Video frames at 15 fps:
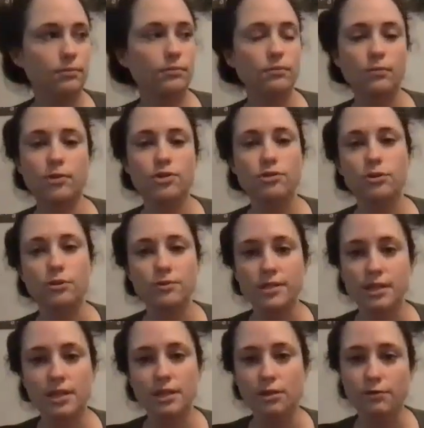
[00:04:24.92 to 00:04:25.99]
once you don't
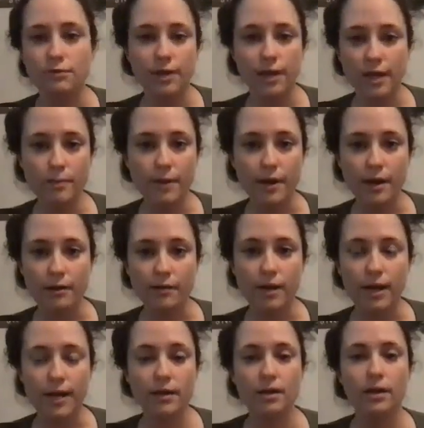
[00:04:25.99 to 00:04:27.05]
see it, you forget about it,
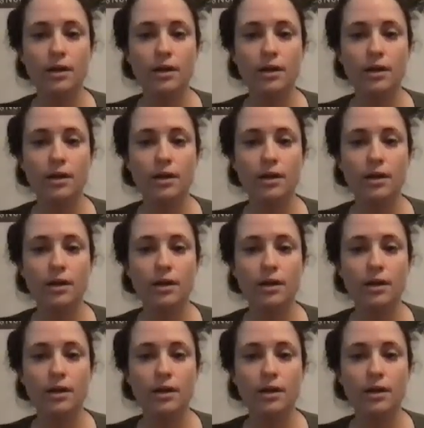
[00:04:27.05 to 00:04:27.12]
right?